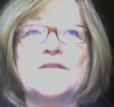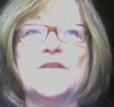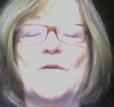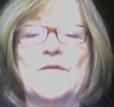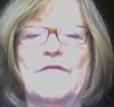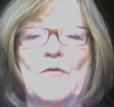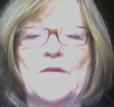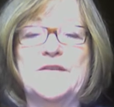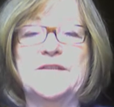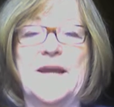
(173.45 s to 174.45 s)
So the
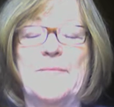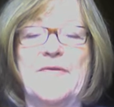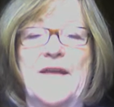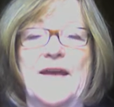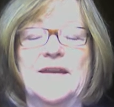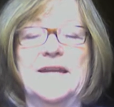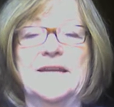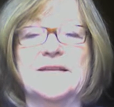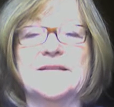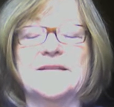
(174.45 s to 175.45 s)
fourth step then
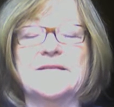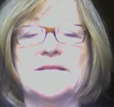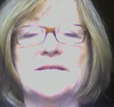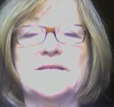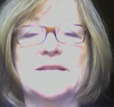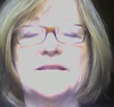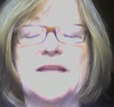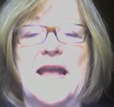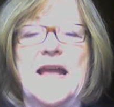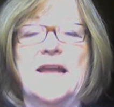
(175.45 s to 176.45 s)
is to
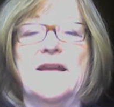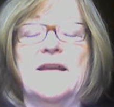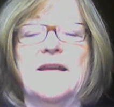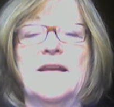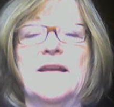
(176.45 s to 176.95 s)
say,